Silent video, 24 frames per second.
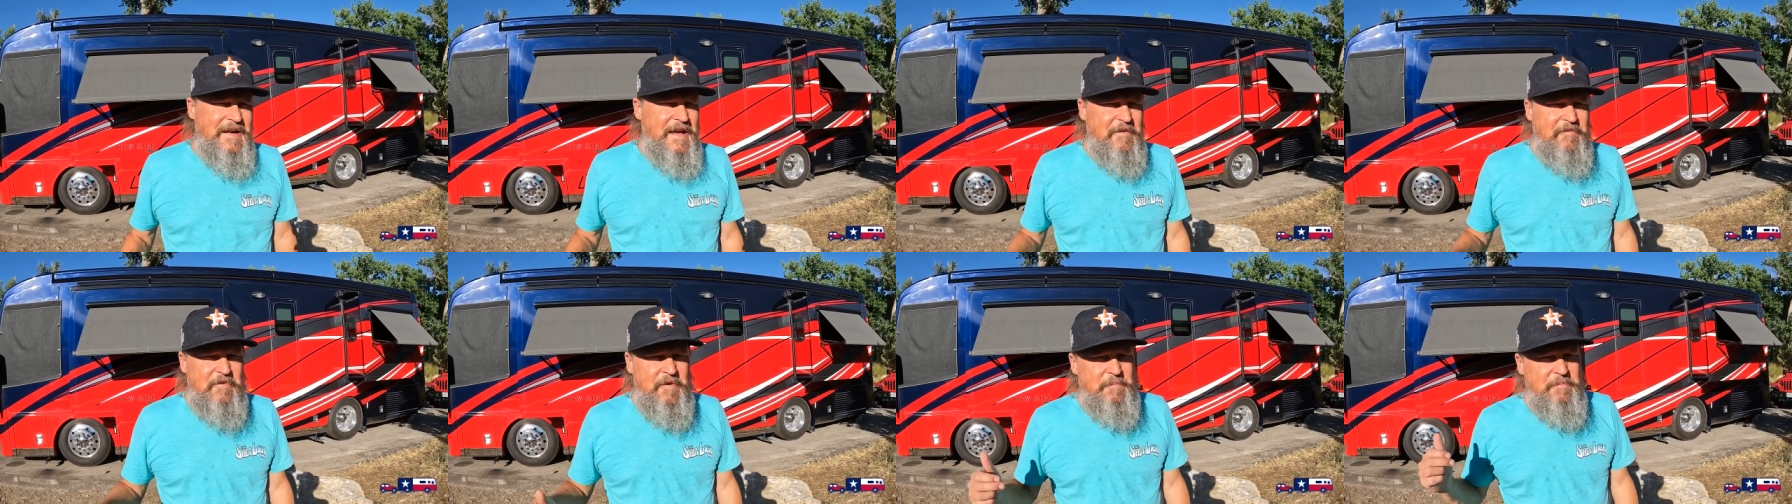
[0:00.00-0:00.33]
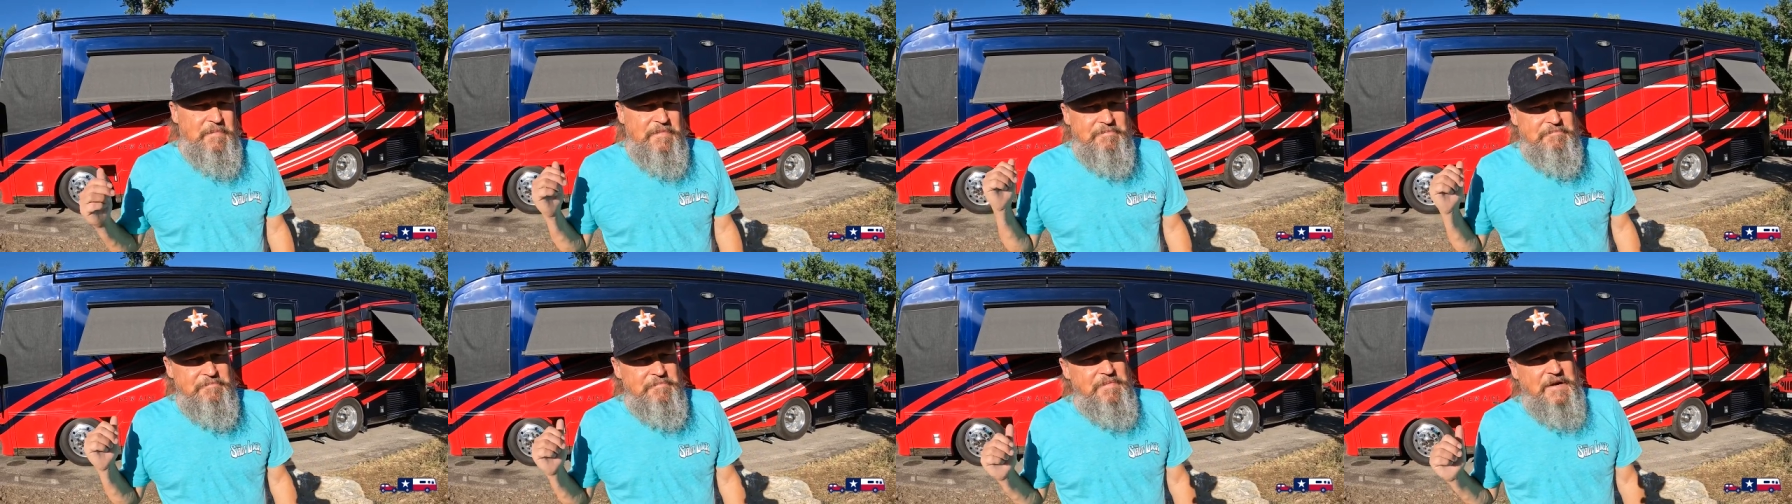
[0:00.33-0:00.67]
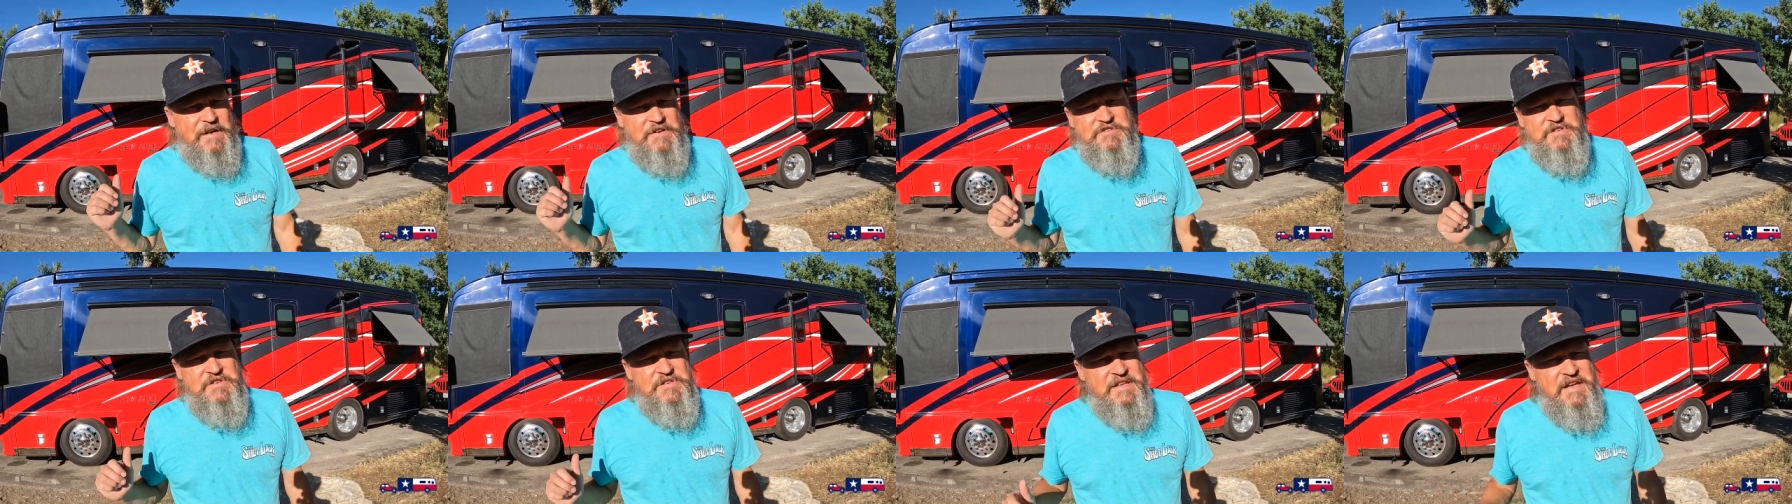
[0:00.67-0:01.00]
have a
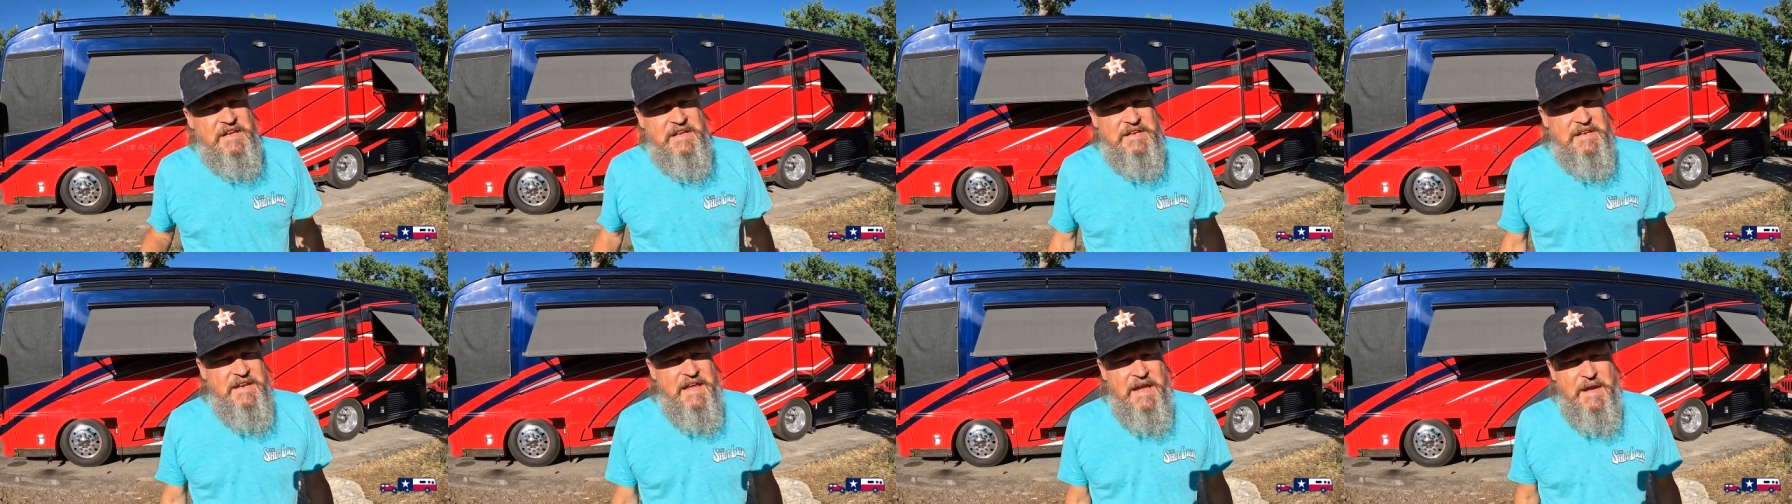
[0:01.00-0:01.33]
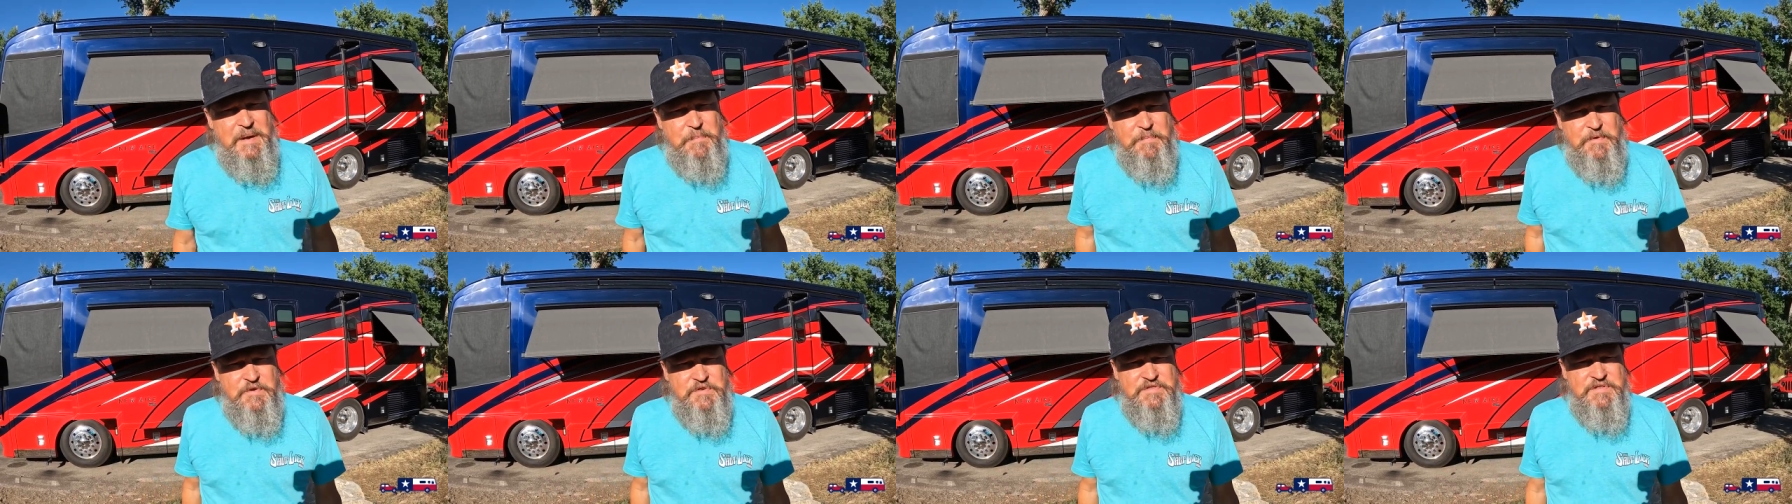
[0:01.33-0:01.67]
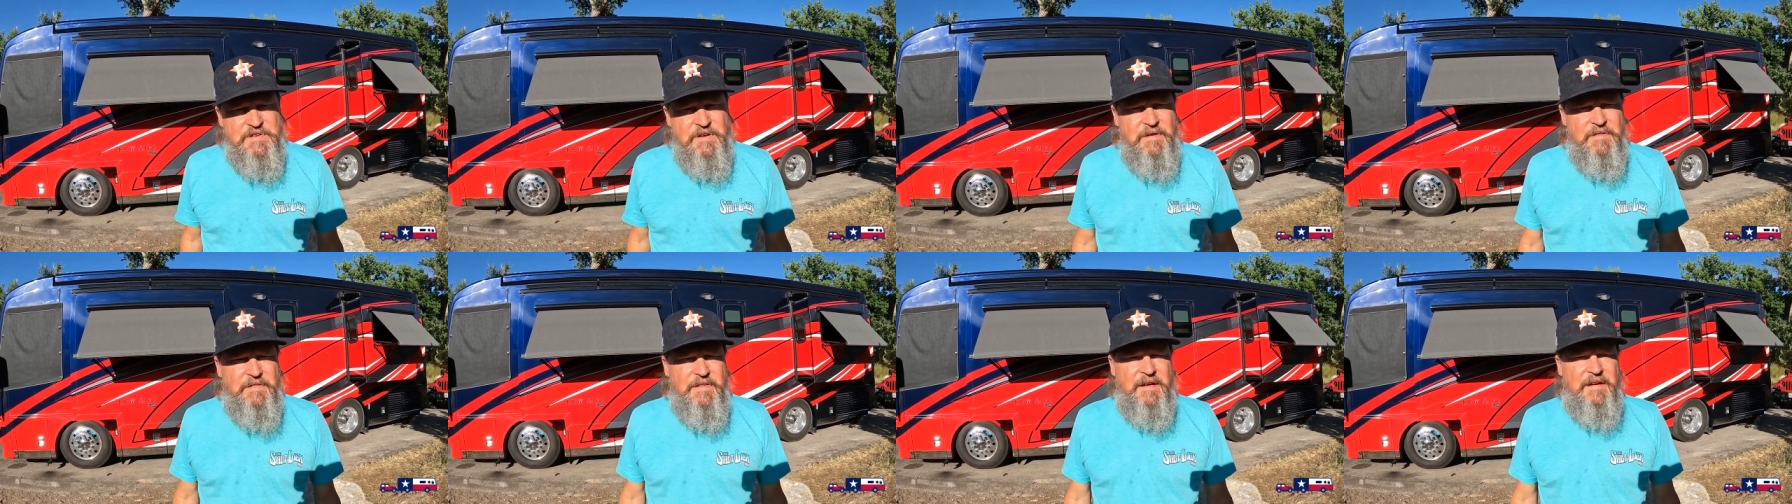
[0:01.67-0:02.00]
bunch of tent campers
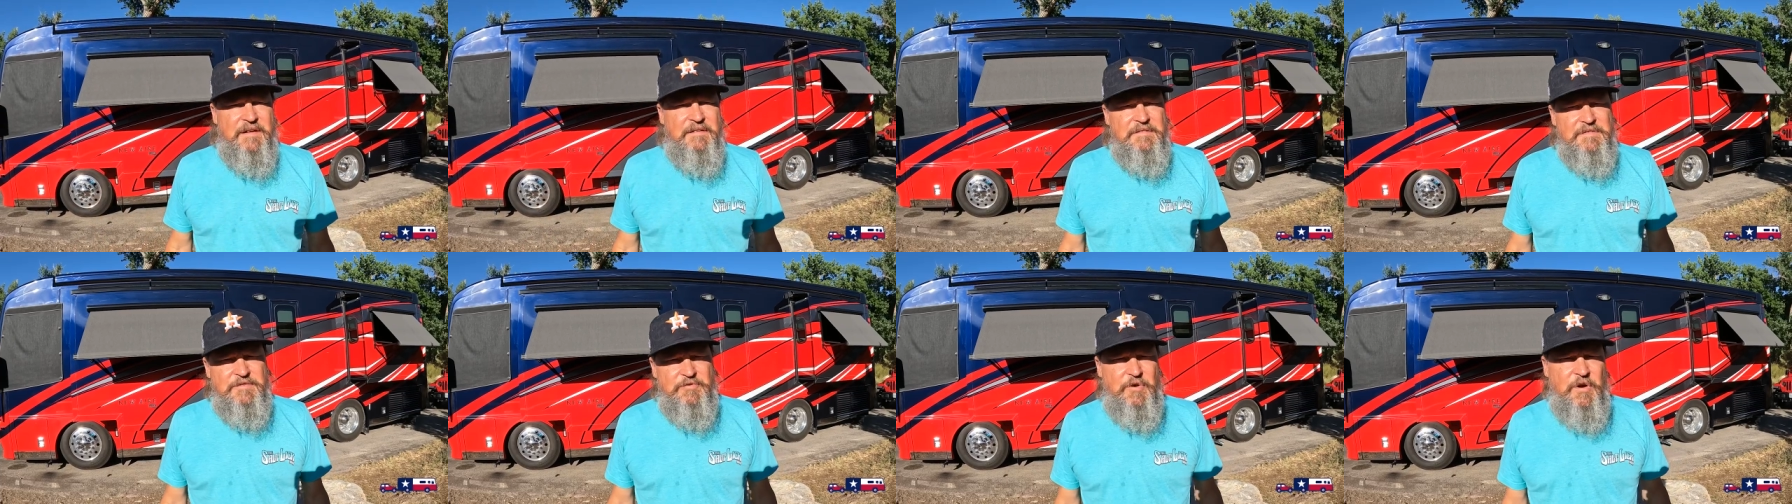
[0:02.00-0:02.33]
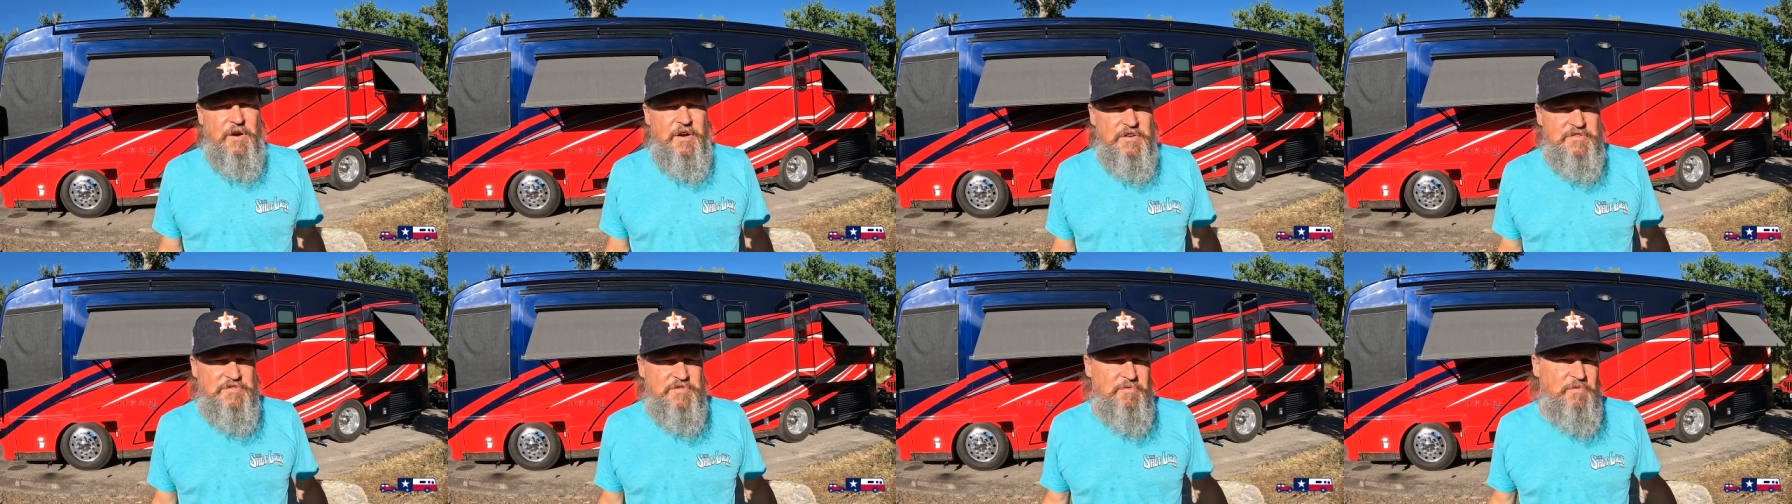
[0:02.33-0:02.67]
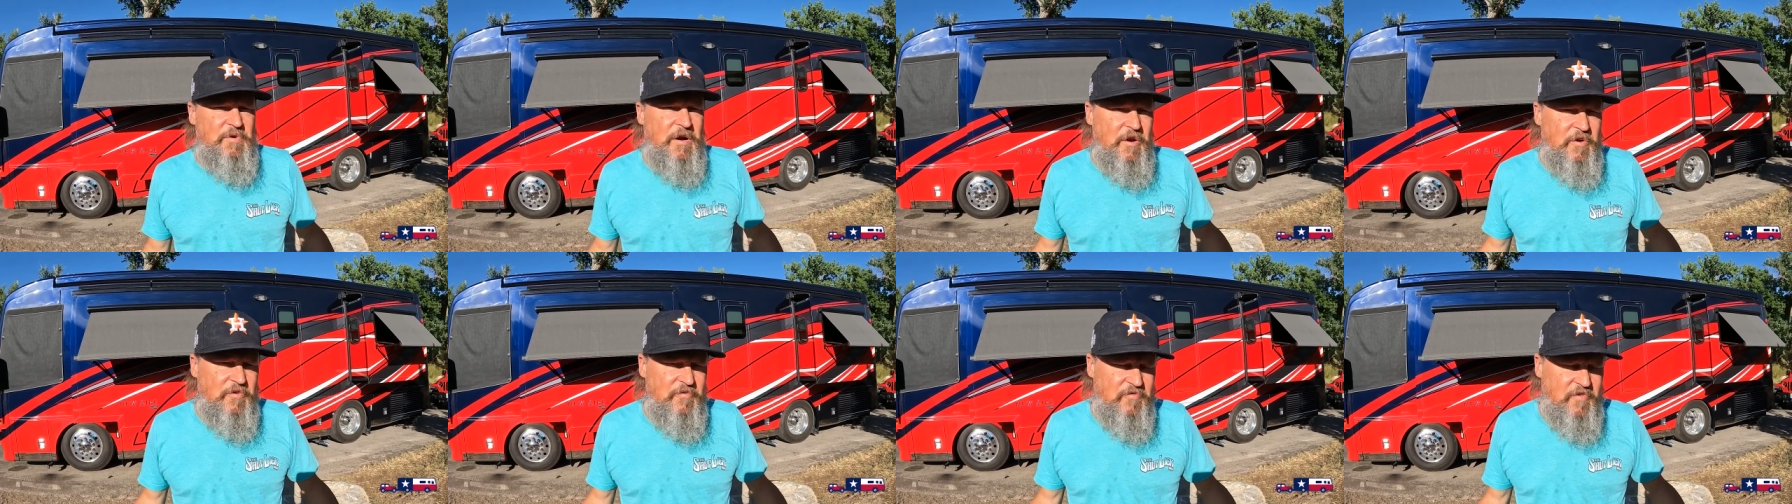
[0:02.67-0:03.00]
on the across the
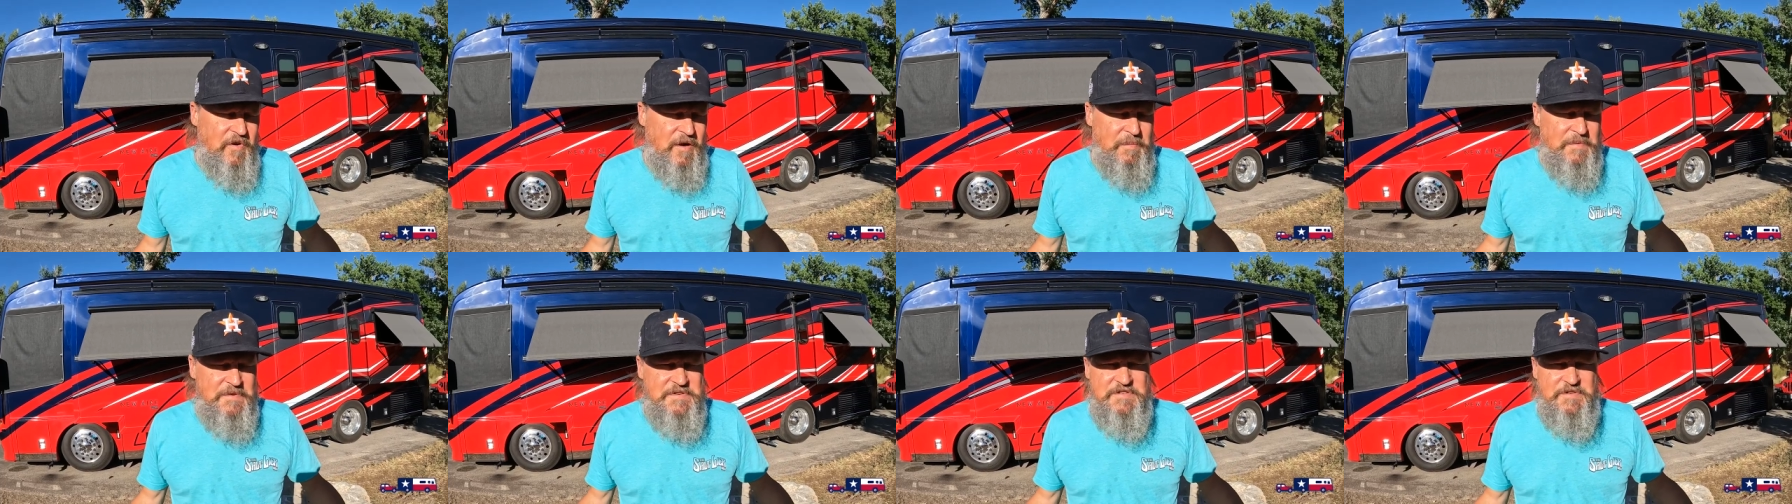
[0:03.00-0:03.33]
road from us,